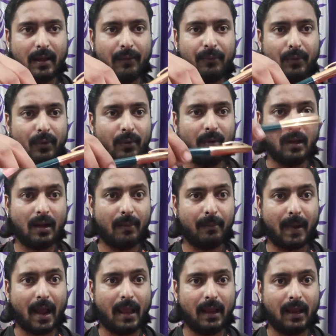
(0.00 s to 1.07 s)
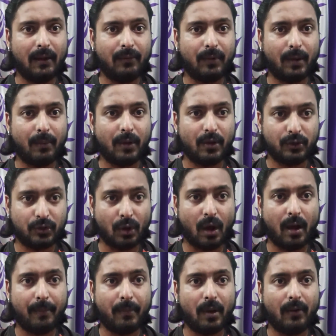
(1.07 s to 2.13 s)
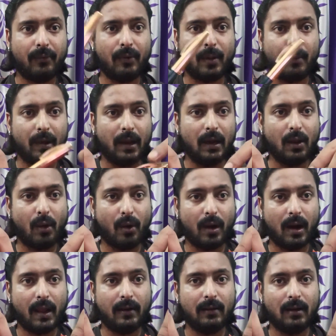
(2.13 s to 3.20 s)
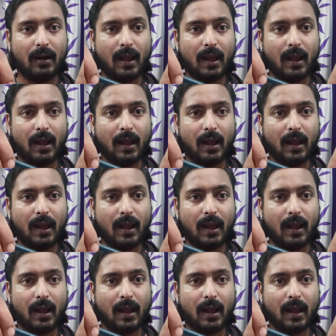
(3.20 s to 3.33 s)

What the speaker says: if you are buying it from a shop or from any online